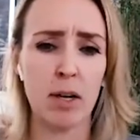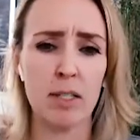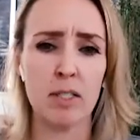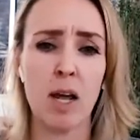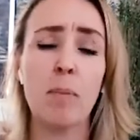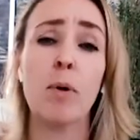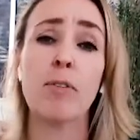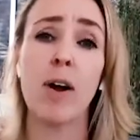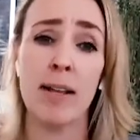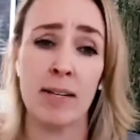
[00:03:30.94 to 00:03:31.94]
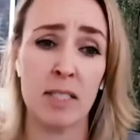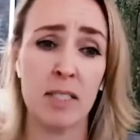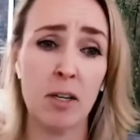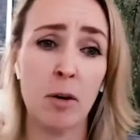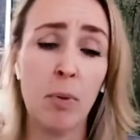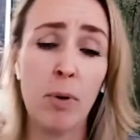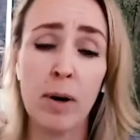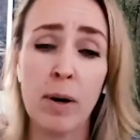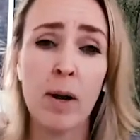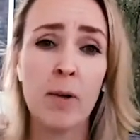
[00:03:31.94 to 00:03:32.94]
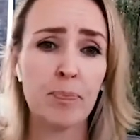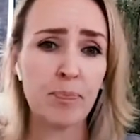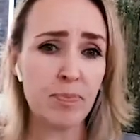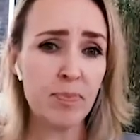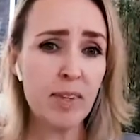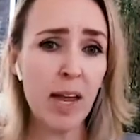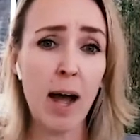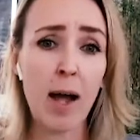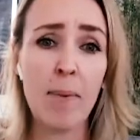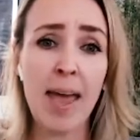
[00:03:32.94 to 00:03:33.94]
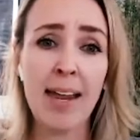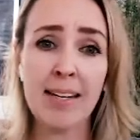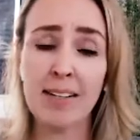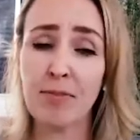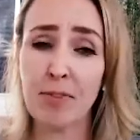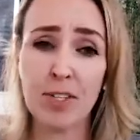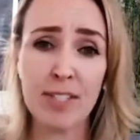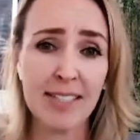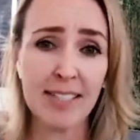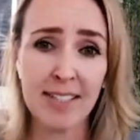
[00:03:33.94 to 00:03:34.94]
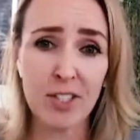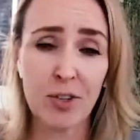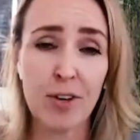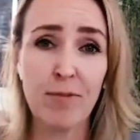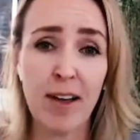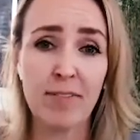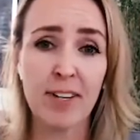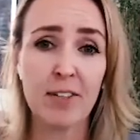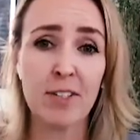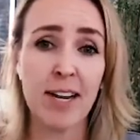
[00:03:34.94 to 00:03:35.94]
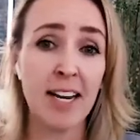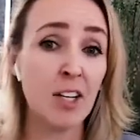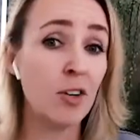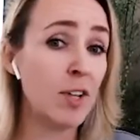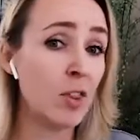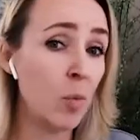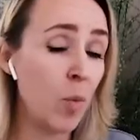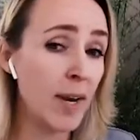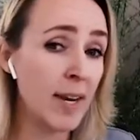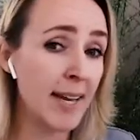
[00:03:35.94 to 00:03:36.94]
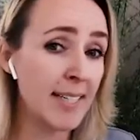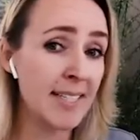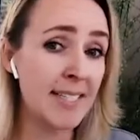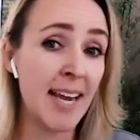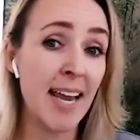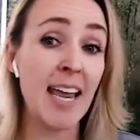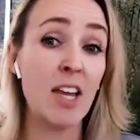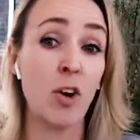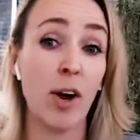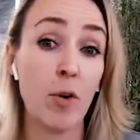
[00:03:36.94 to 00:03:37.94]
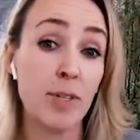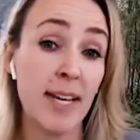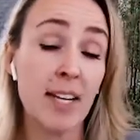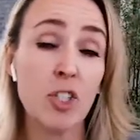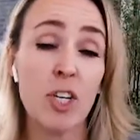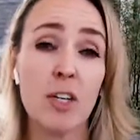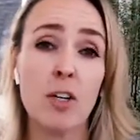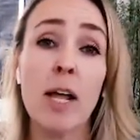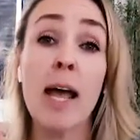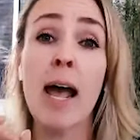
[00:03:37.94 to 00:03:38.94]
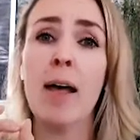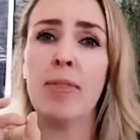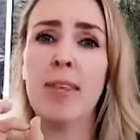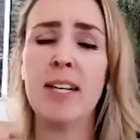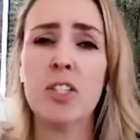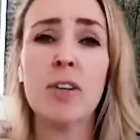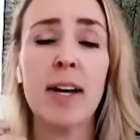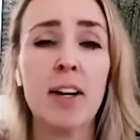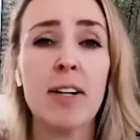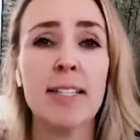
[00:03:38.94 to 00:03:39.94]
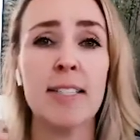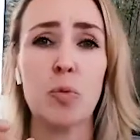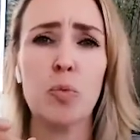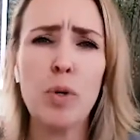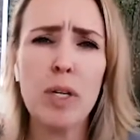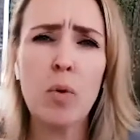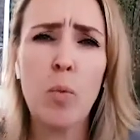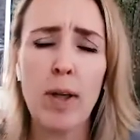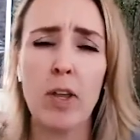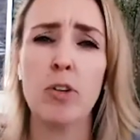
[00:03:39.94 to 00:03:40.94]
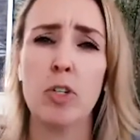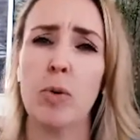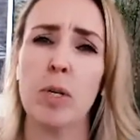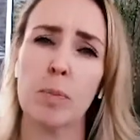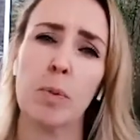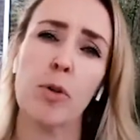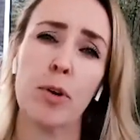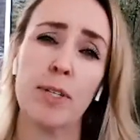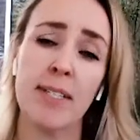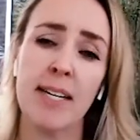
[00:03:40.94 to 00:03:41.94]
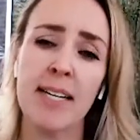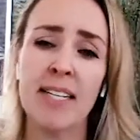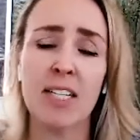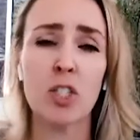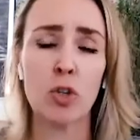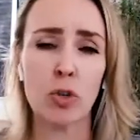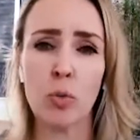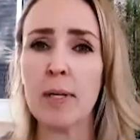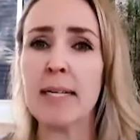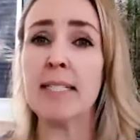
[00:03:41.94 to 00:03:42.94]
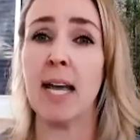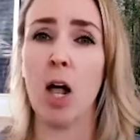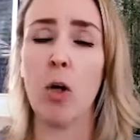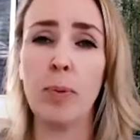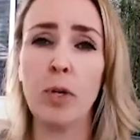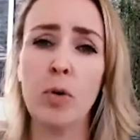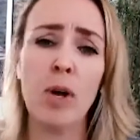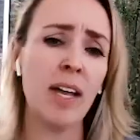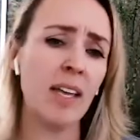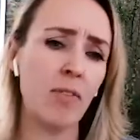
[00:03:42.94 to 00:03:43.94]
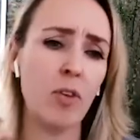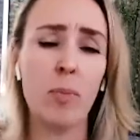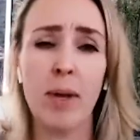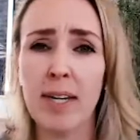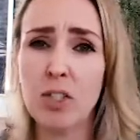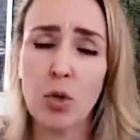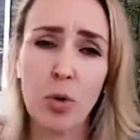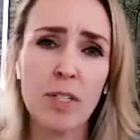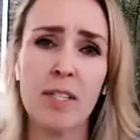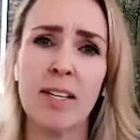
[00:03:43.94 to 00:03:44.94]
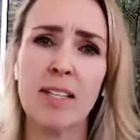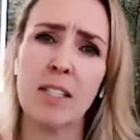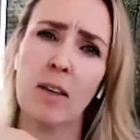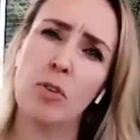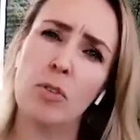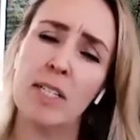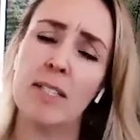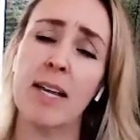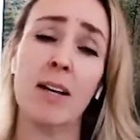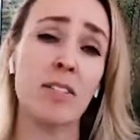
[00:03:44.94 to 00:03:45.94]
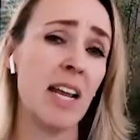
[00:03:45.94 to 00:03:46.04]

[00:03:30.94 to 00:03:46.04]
stopover in Singapore. And for as little as $35 a night, including the one-night stay, your hotel shuttle. These are airlines that really want you to explore their cities, and so they're willing to help you, give you money towards things, give you discounts